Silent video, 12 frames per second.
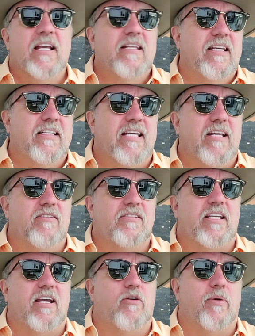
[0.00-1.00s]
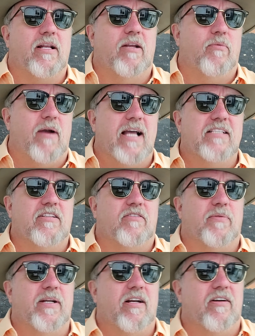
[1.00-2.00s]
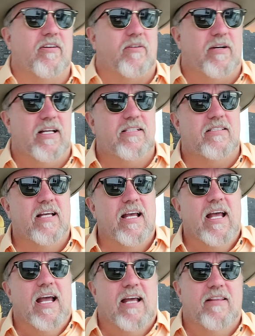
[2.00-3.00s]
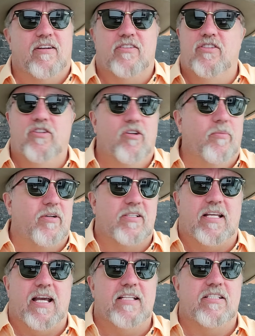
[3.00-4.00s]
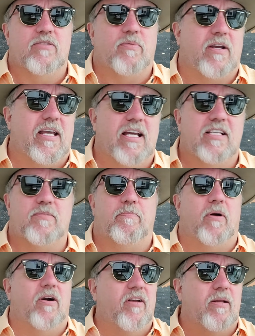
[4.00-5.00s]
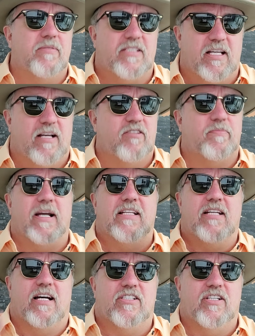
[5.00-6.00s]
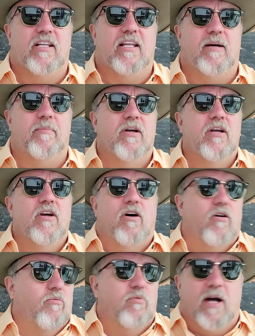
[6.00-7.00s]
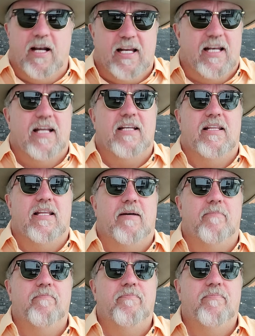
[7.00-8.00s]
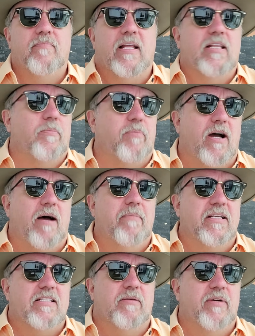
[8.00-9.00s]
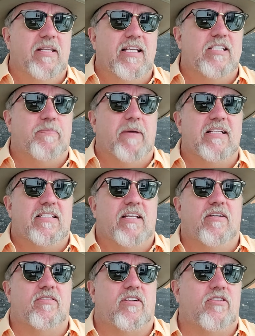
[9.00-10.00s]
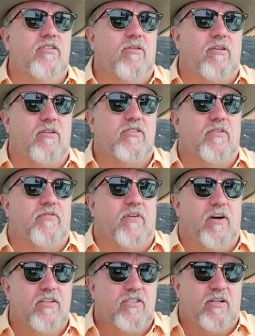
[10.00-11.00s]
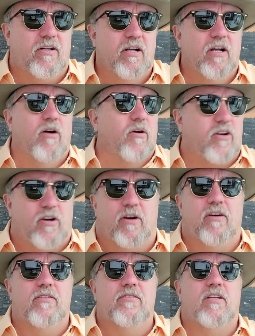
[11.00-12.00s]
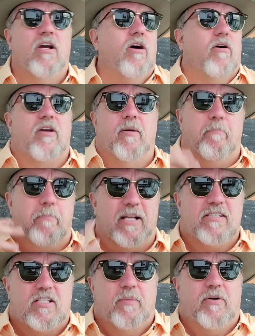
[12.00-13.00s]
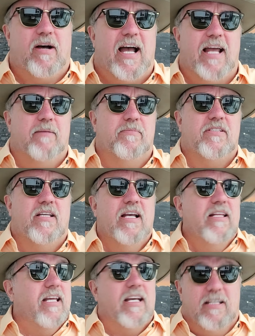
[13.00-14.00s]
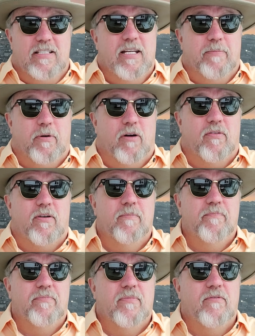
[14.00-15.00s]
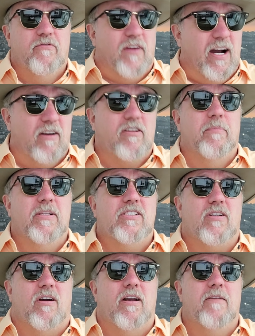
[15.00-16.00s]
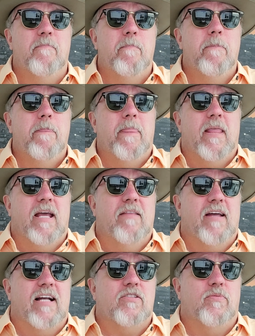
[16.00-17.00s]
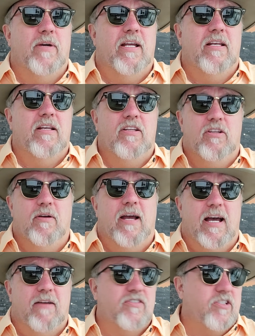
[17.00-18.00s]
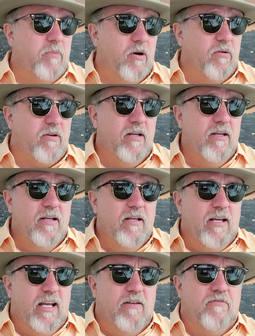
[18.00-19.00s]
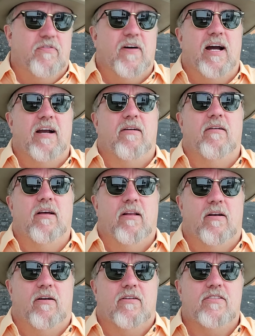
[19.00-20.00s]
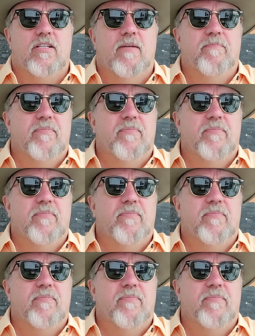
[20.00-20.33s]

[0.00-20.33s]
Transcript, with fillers: These heaters can quickly rise to 300 degrees, and there's numerous cases where kids burn themselves by touching them or running into them. And the problem is that when these space heaters are too close to furniture or curtains or combustible items, they could tip over, fire could be started, and that's when you have smoke and fire alerts.